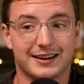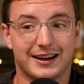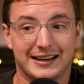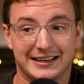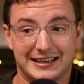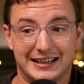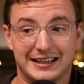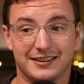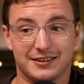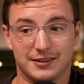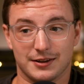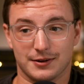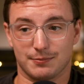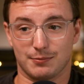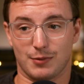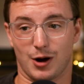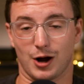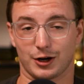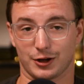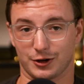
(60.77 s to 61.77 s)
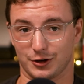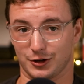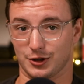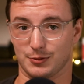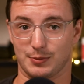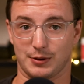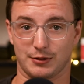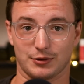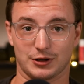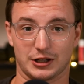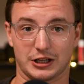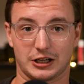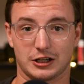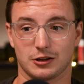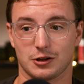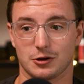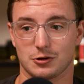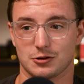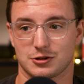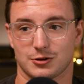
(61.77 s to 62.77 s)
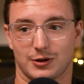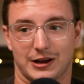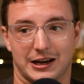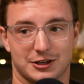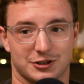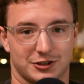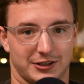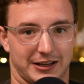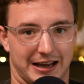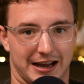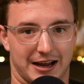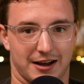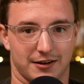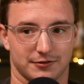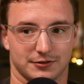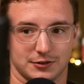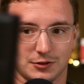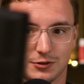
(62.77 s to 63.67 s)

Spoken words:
I need the monitor to be really close. So I actually have,